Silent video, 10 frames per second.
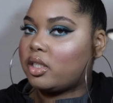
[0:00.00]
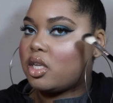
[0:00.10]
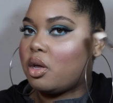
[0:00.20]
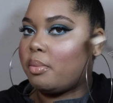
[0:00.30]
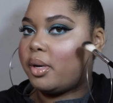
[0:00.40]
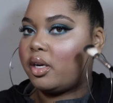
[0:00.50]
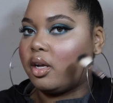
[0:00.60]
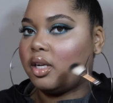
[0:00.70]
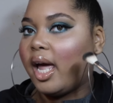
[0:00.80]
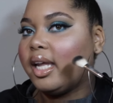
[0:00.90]
So you can put it
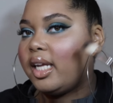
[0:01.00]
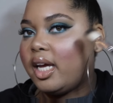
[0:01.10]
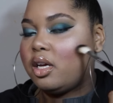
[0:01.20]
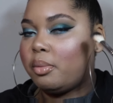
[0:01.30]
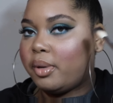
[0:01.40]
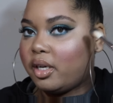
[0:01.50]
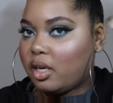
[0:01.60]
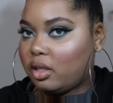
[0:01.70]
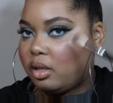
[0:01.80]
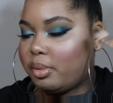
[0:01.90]
on lightly, you can put it
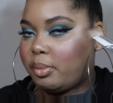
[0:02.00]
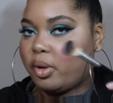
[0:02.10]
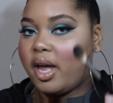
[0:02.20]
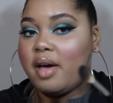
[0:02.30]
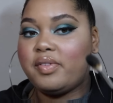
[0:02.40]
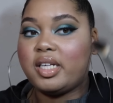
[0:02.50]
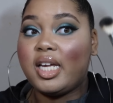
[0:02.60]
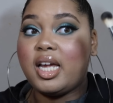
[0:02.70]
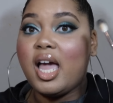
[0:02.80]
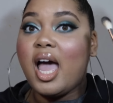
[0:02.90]
on a little bit more
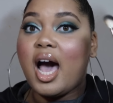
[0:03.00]
heavily.